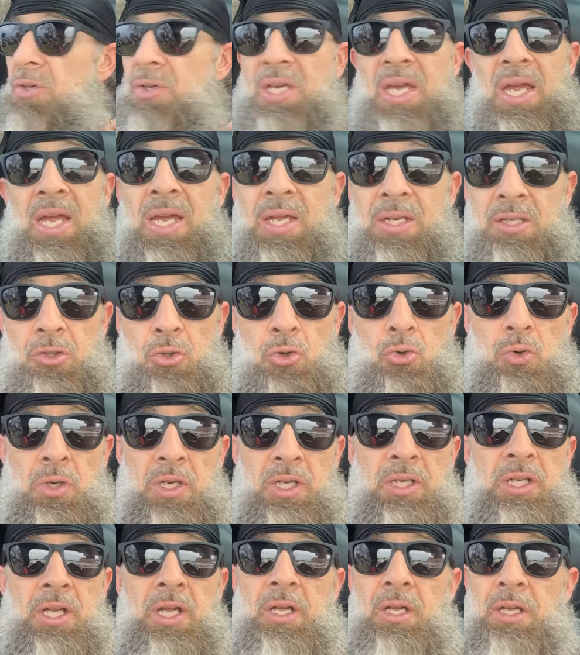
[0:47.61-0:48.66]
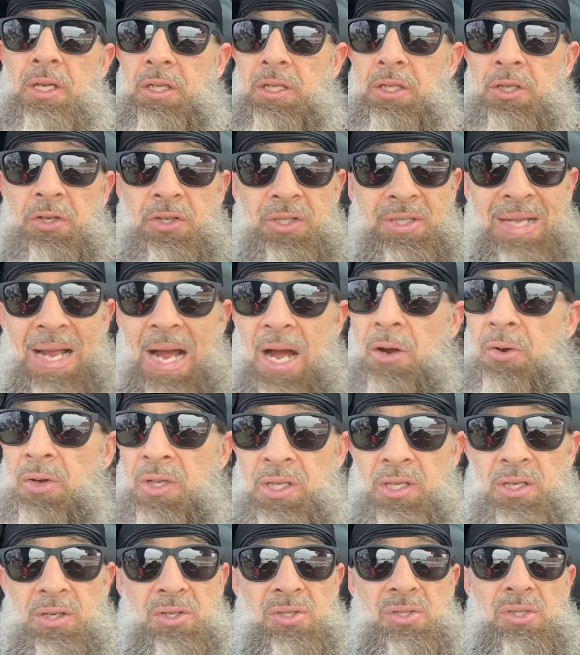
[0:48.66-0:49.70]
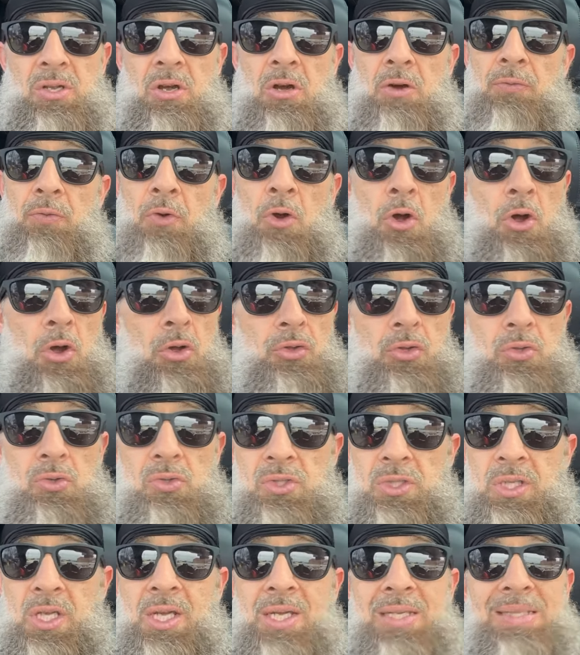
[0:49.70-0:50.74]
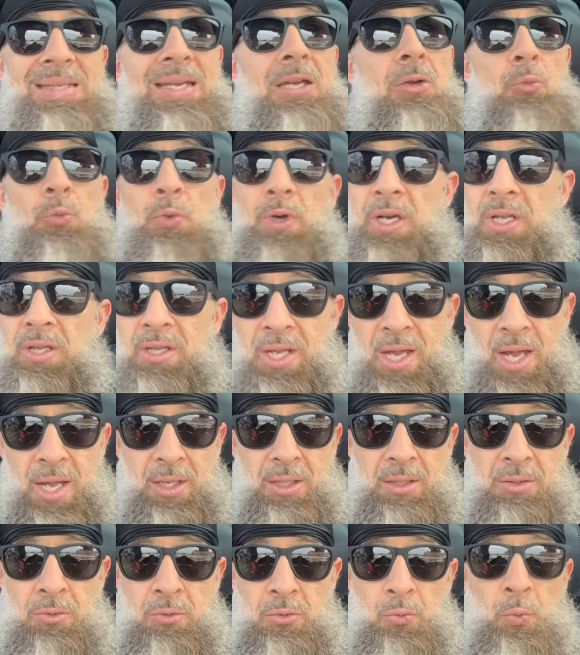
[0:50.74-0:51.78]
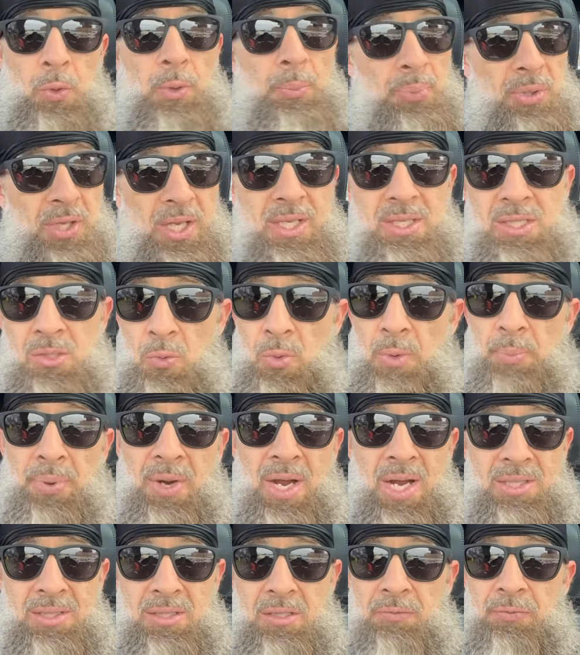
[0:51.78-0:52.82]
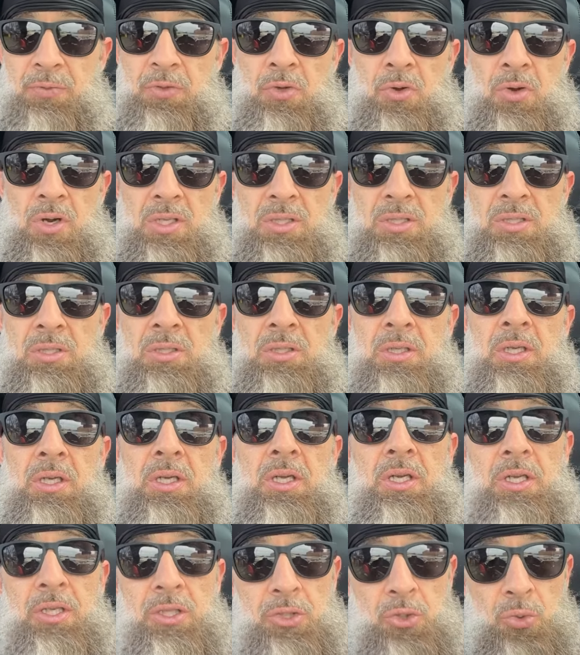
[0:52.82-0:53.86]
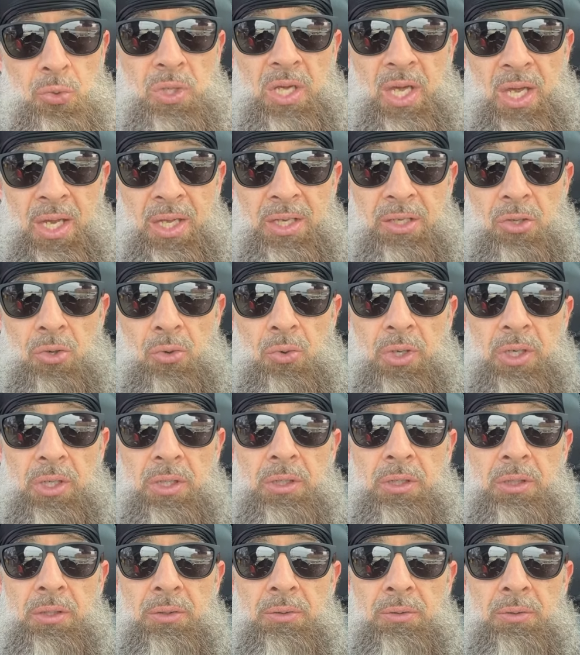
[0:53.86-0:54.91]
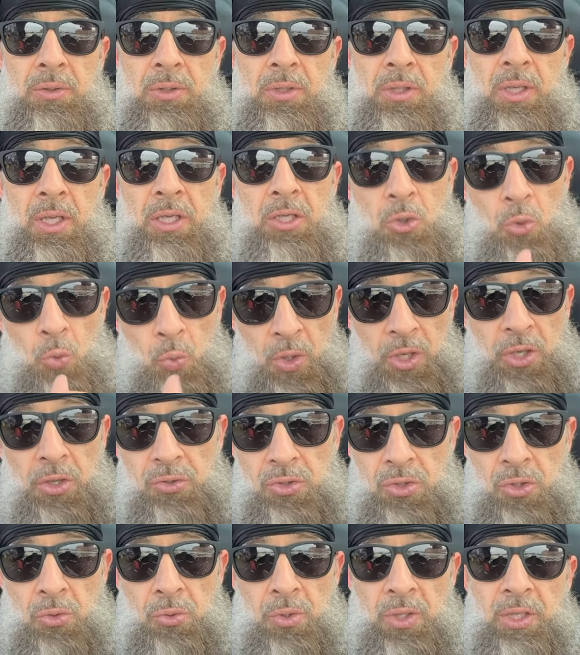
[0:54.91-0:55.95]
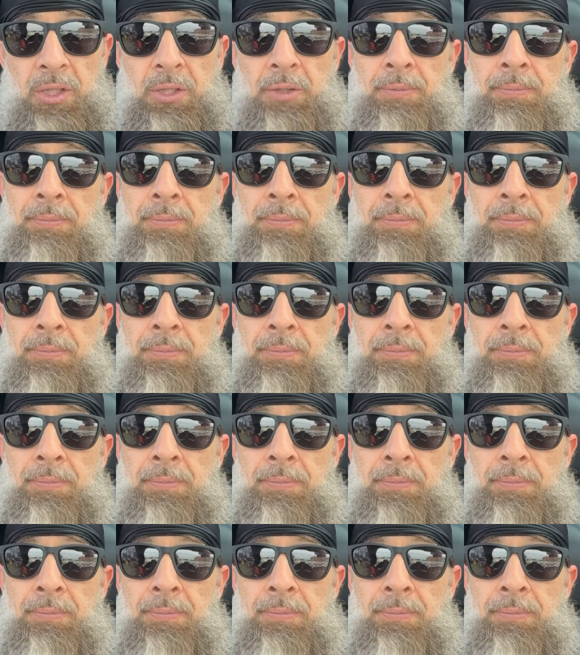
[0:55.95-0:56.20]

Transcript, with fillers: can't do it, you're doubting yourself, all those things. Get rid of that. Replace it with positive thoughts. You can do it, and you will do it.